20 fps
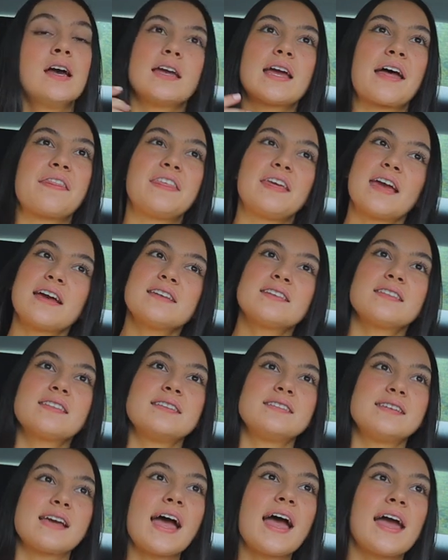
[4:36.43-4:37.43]
at the end of
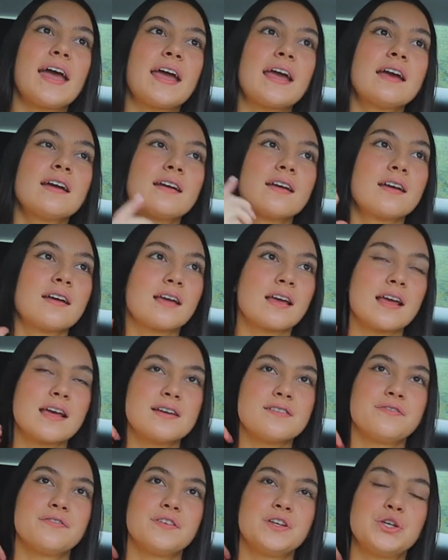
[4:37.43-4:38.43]
the day,
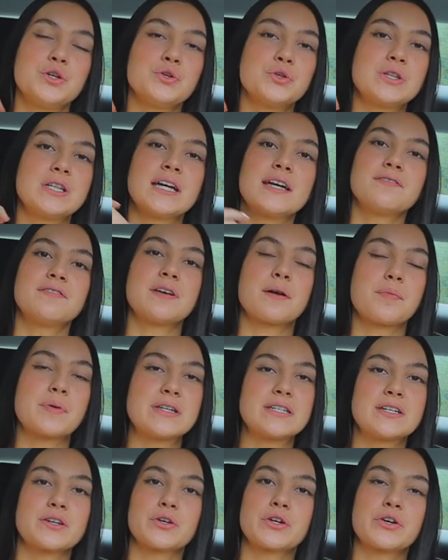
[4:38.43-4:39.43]
if you lived up
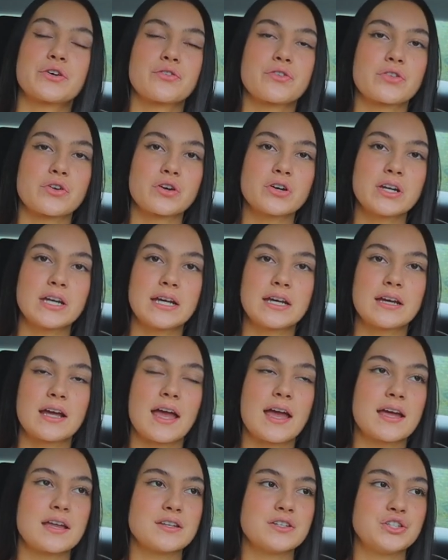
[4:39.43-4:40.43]
until you're 30
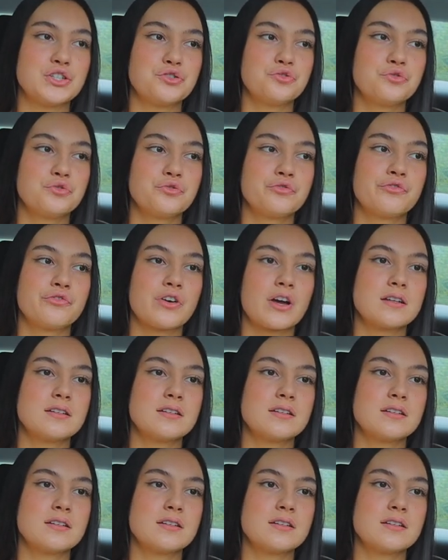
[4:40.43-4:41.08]
and you've